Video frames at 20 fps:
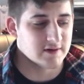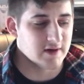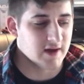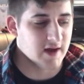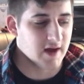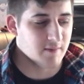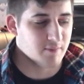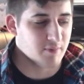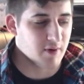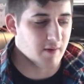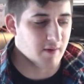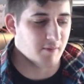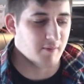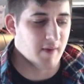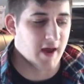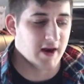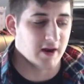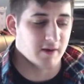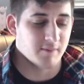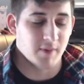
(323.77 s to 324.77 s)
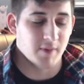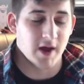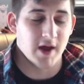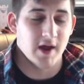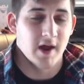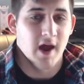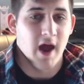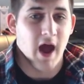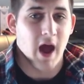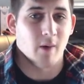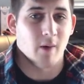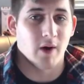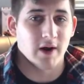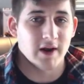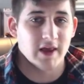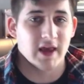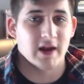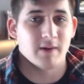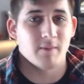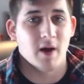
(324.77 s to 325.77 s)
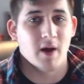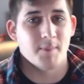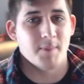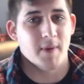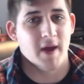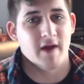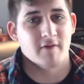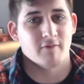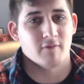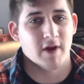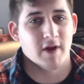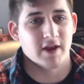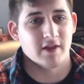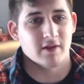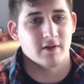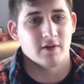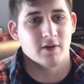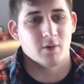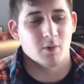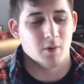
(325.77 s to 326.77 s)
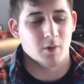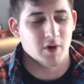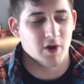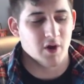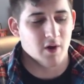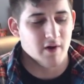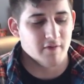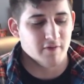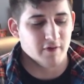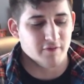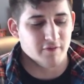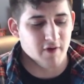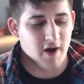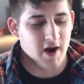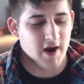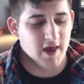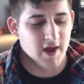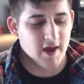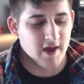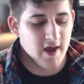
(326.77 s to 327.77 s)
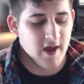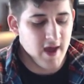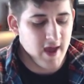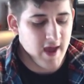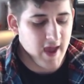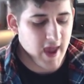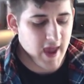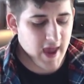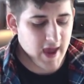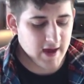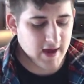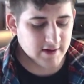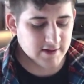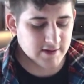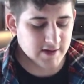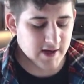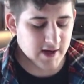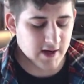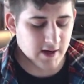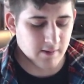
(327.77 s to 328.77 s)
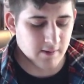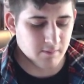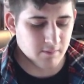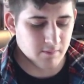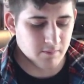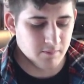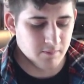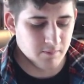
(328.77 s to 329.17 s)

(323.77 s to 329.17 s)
problematic, but I want to get them up regularly where we go every Friday, and